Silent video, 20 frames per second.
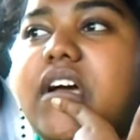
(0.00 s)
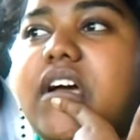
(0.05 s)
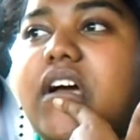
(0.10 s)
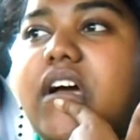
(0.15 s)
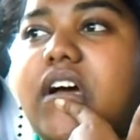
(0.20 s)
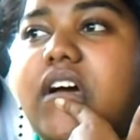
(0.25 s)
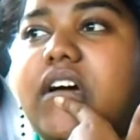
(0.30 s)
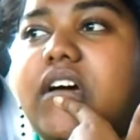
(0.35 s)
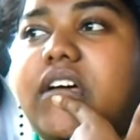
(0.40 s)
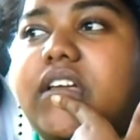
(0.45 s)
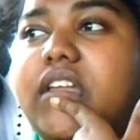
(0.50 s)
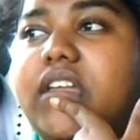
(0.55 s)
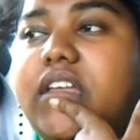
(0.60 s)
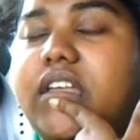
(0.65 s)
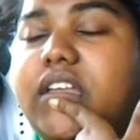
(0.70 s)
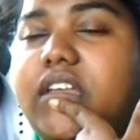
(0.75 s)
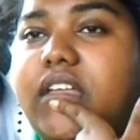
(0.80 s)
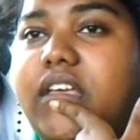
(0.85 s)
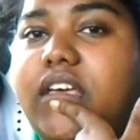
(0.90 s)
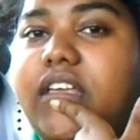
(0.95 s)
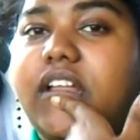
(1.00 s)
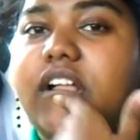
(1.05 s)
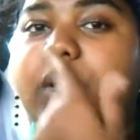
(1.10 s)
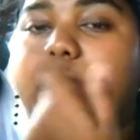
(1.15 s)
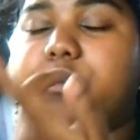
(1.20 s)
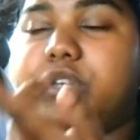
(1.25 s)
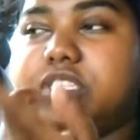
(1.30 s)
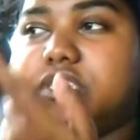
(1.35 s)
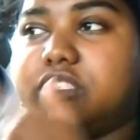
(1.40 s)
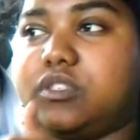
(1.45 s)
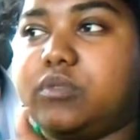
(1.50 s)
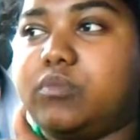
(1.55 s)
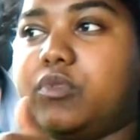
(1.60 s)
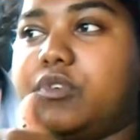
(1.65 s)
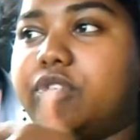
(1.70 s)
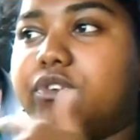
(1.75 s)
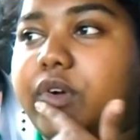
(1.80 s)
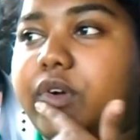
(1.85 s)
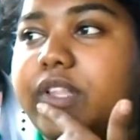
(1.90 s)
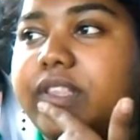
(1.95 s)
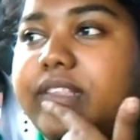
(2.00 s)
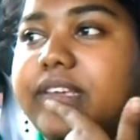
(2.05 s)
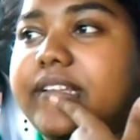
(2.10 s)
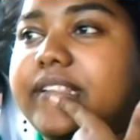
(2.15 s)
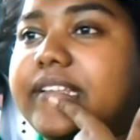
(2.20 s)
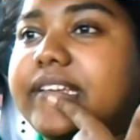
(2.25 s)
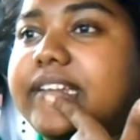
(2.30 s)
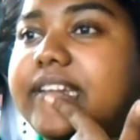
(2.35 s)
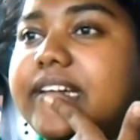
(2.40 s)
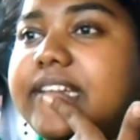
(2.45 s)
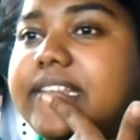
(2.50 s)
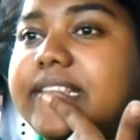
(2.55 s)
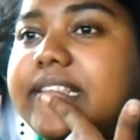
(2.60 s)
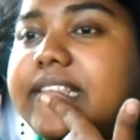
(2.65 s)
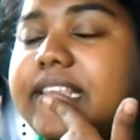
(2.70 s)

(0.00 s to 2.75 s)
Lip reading: and then I'll print it tomorrow and things like that.